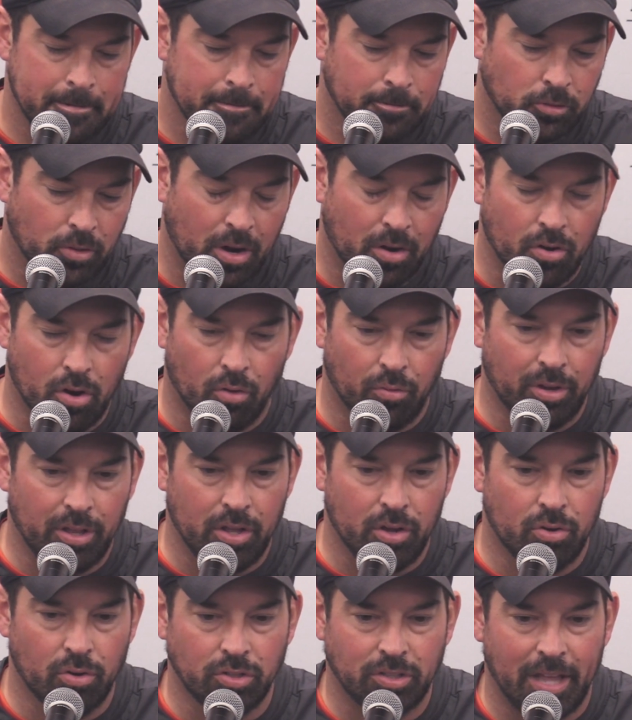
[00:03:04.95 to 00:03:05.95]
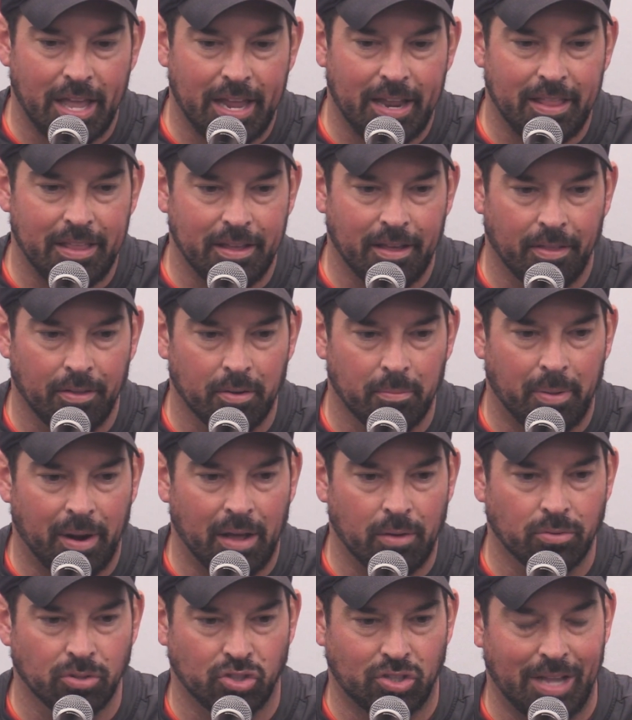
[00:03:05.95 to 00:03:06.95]
So I don't know really who's ahead of the other, but
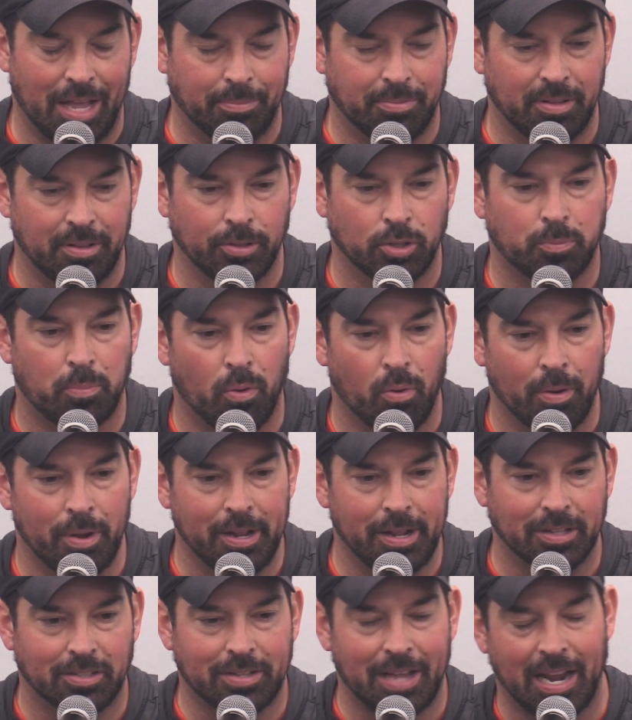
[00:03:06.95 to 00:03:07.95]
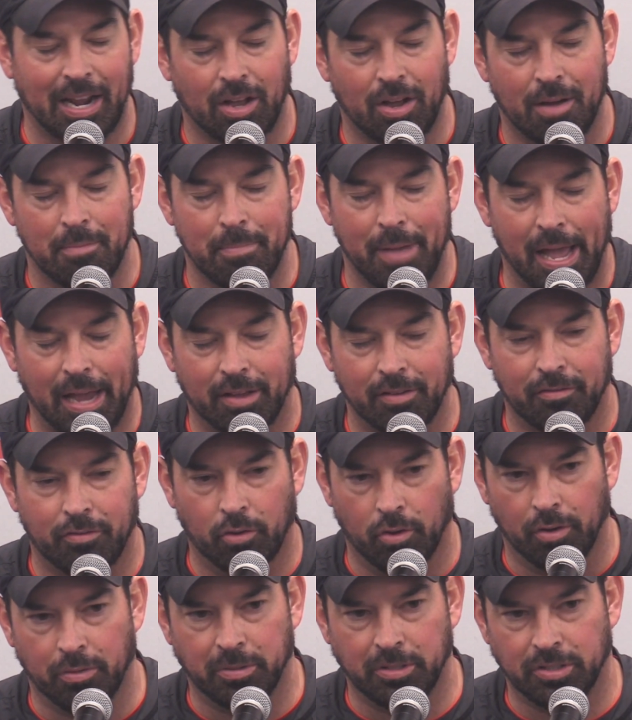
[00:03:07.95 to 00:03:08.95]
I will say up to this point it's kind of gone back and
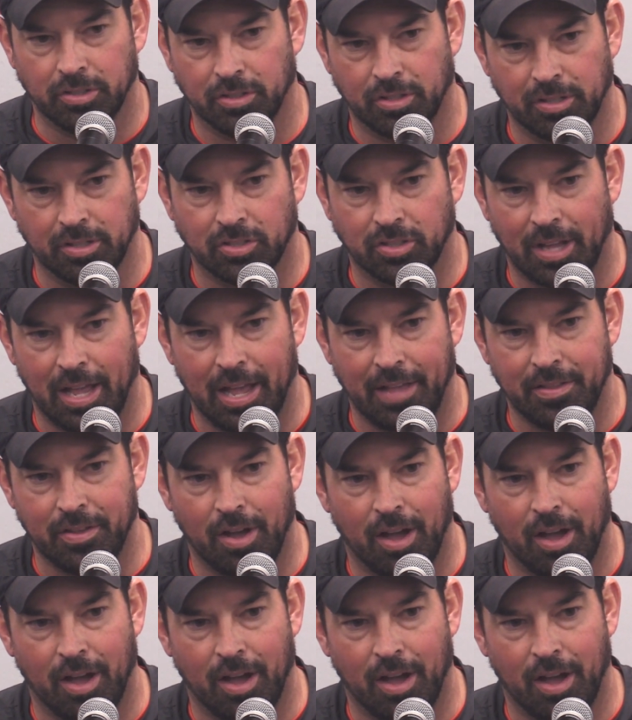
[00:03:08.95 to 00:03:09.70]
forth, which is a good sign.